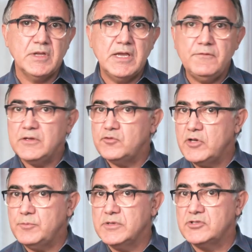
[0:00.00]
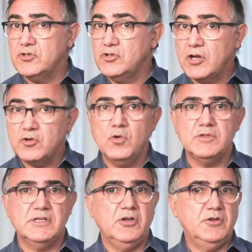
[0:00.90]
If the treatments do not
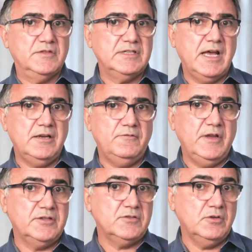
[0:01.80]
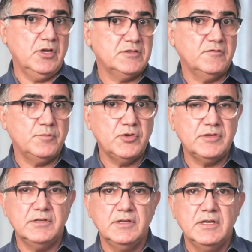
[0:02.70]
cause a lot of side effects or lots of
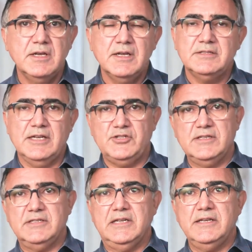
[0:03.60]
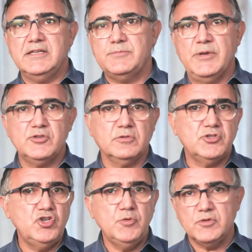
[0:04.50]
burden, such as needing special
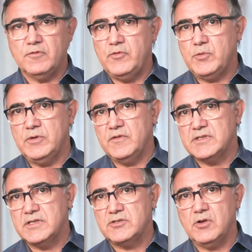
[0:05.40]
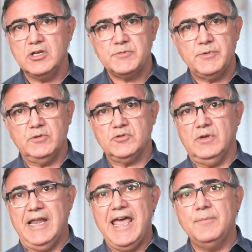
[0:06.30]
tubes or frequent visits to hospitals or
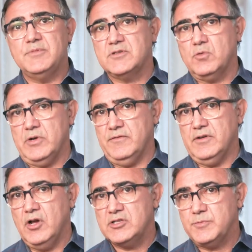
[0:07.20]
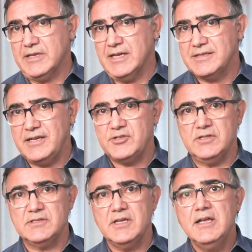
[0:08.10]
labs or even
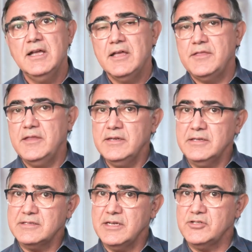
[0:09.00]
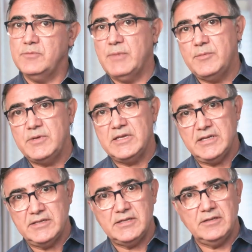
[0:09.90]
hospitalizations, then the decision may be
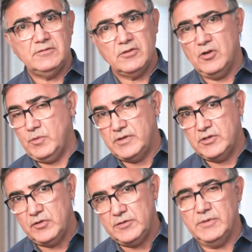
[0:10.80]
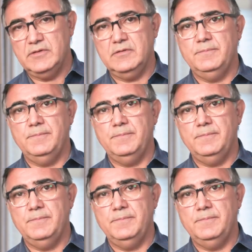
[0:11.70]
easier to go with the treatment.